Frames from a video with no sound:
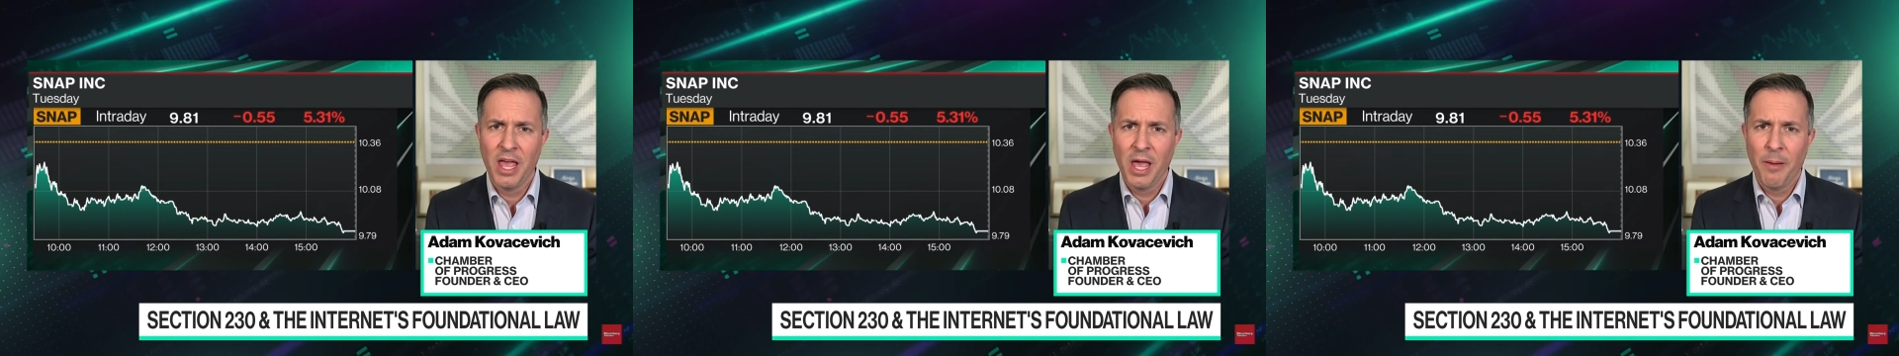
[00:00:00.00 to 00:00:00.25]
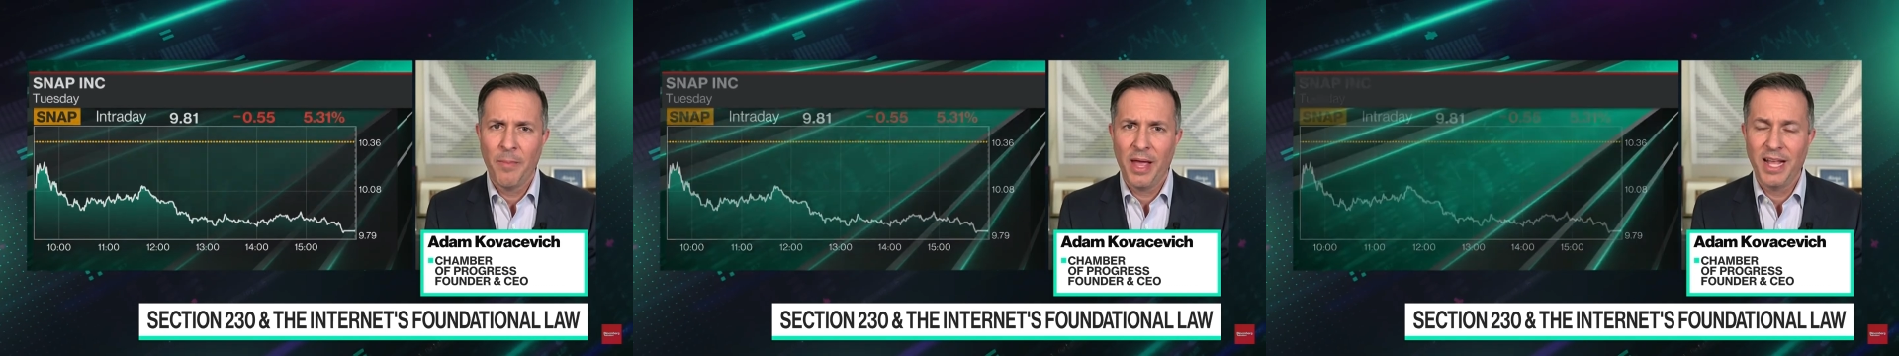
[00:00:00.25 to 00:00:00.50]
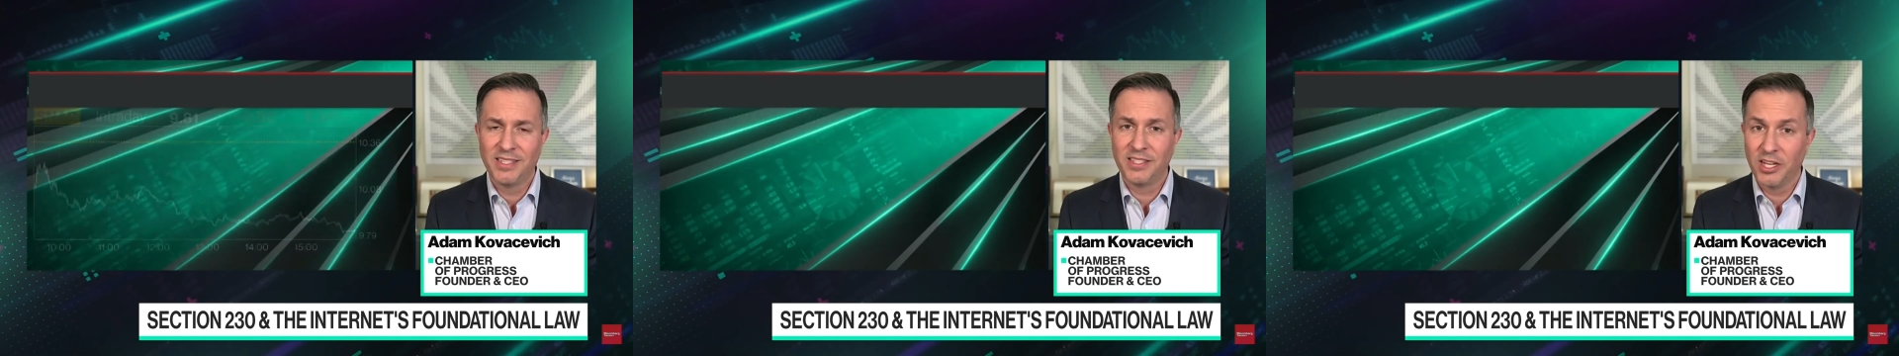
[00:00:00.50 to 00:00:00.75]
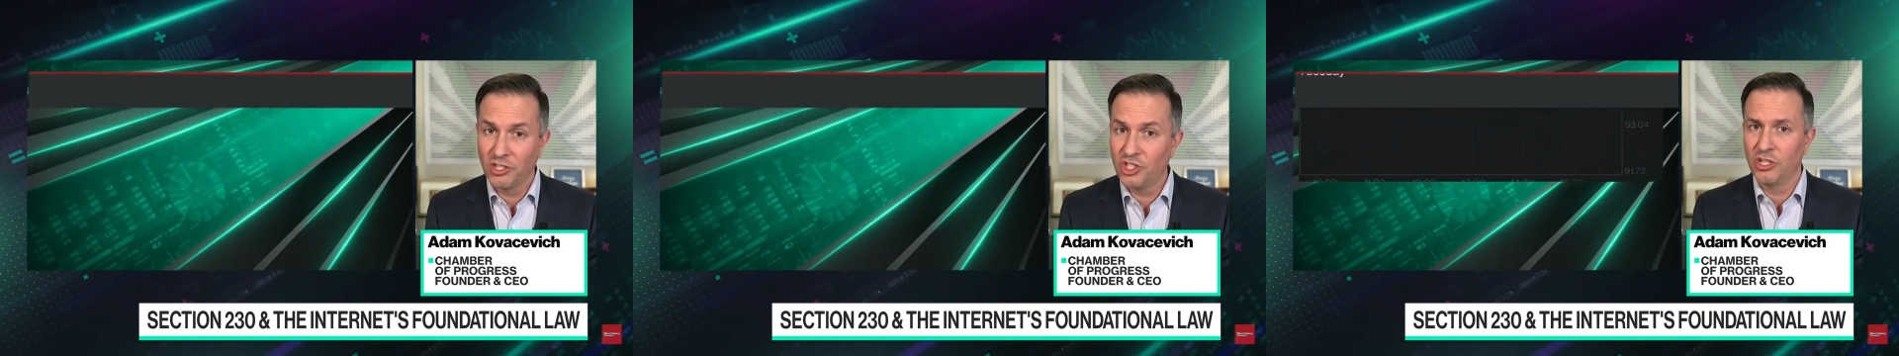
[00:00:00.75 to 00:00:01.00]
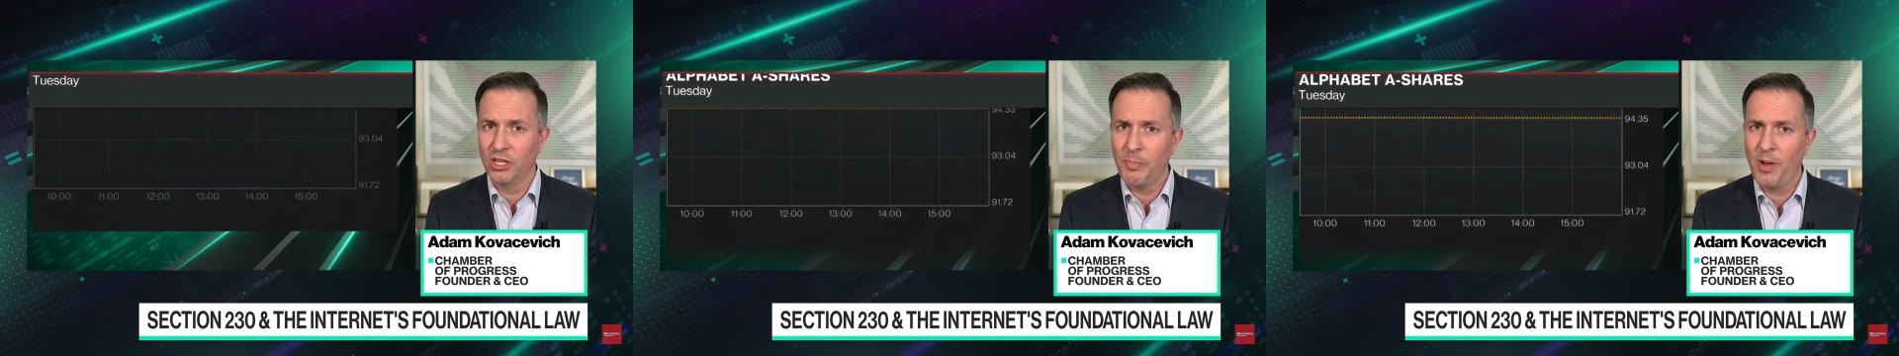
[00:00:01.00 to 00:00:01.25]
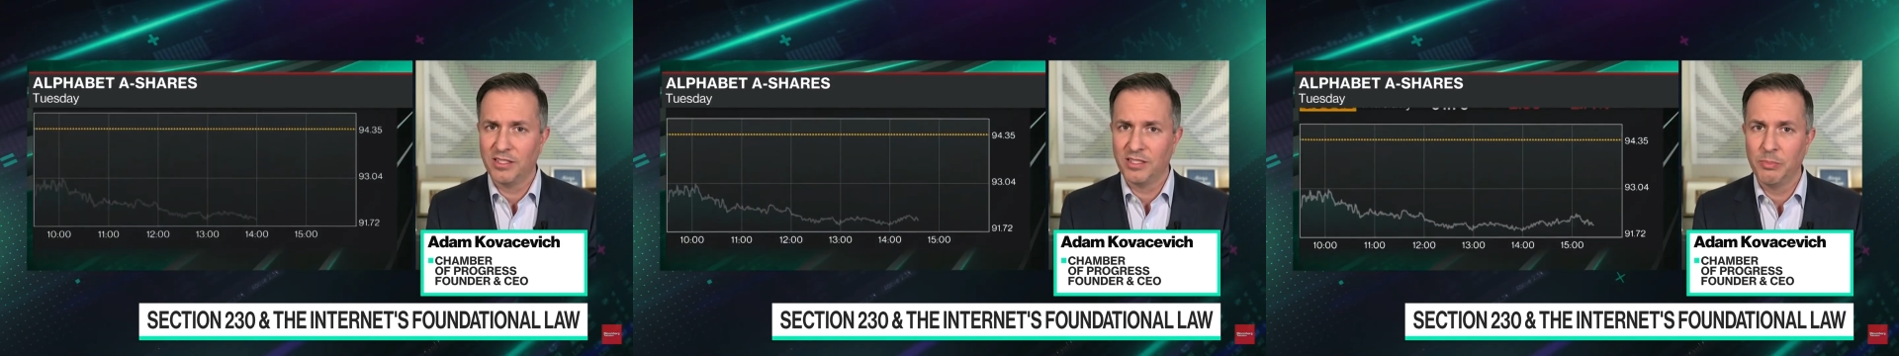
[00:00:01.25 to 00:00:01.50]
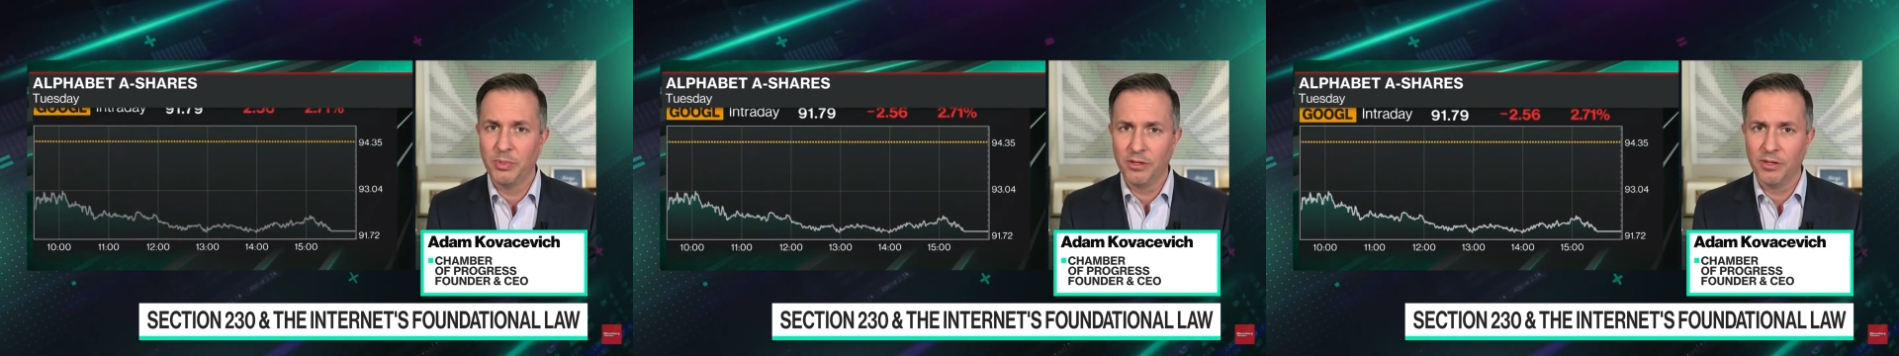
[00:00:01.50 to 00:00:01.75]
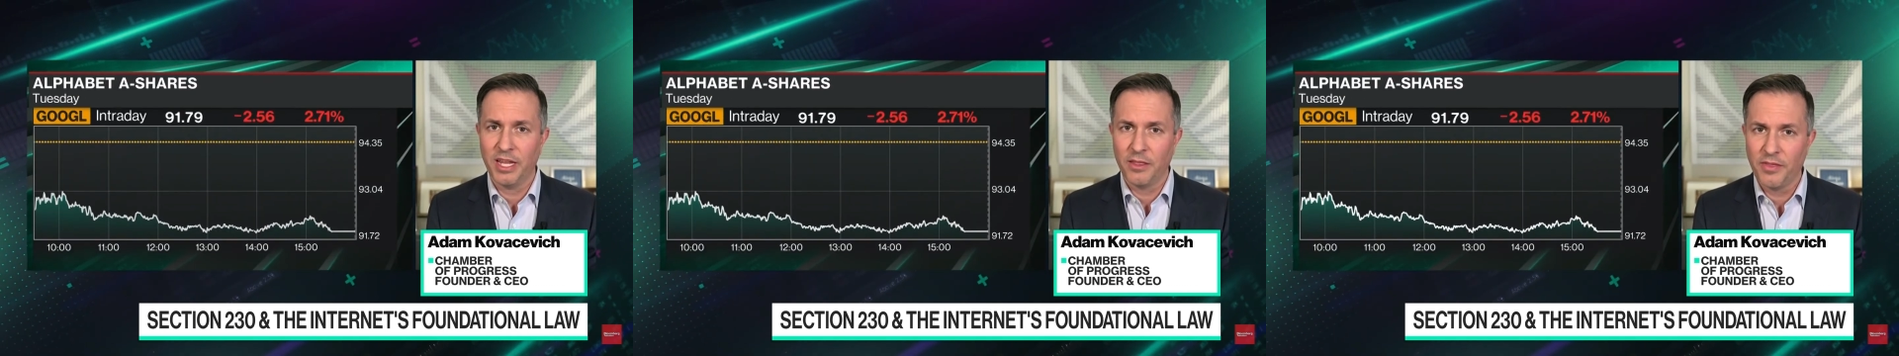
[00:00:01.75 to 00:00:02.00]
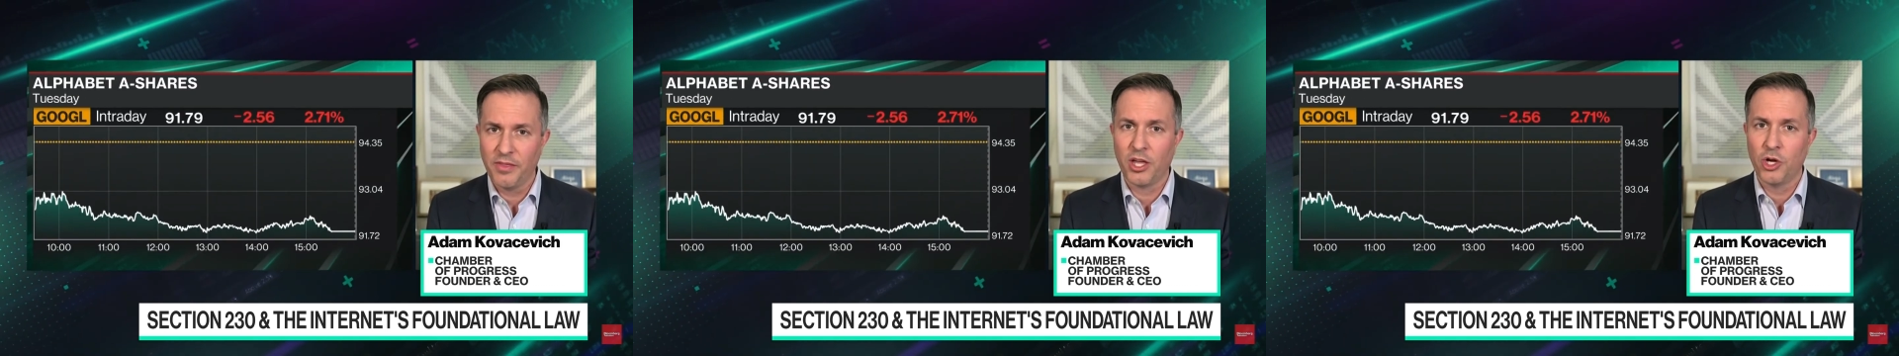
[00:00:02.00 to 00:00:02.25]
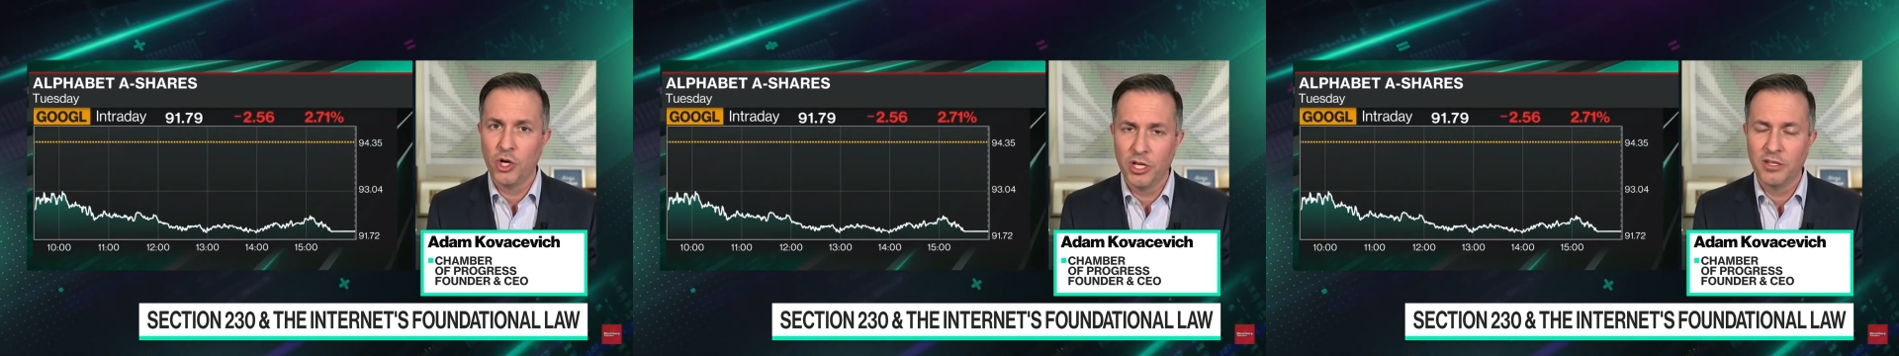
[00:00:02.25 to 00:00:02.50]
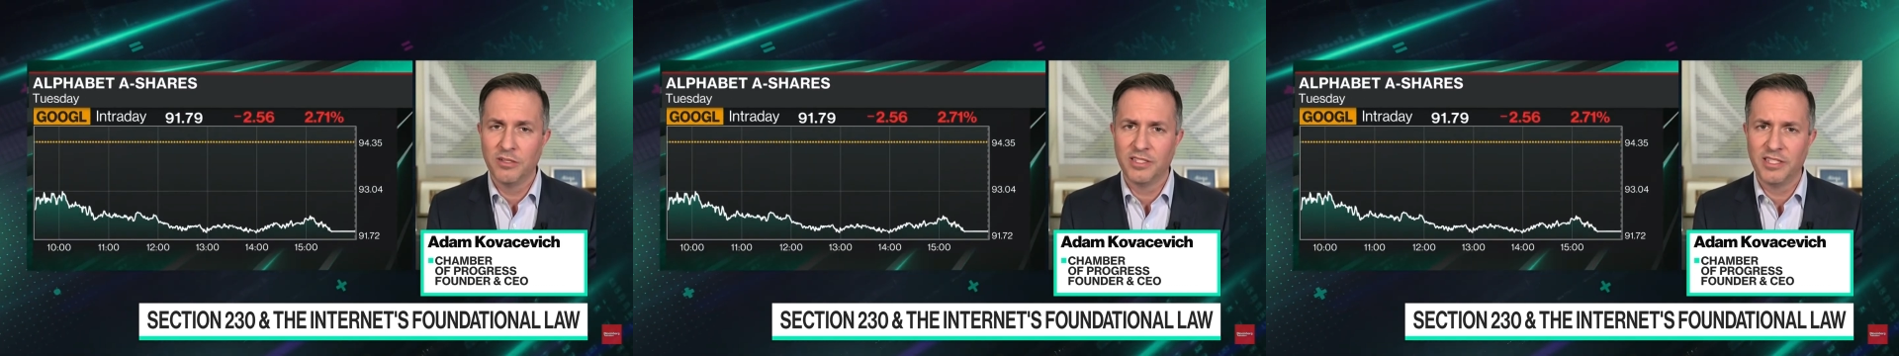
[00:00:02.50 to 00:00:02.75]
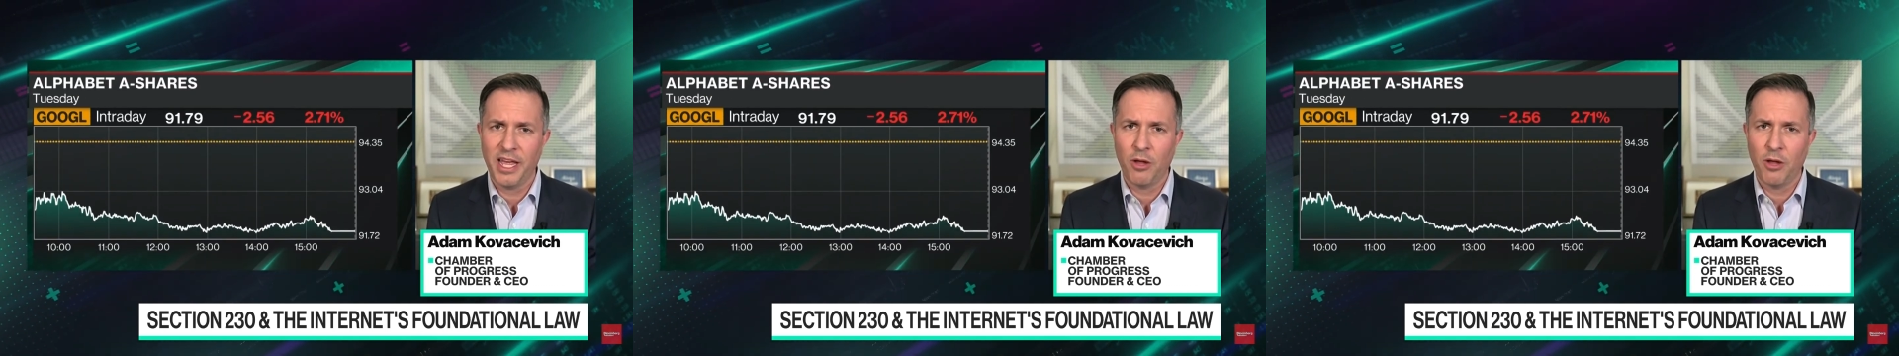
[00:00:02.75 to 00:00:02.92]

There's still a possibility that they could say,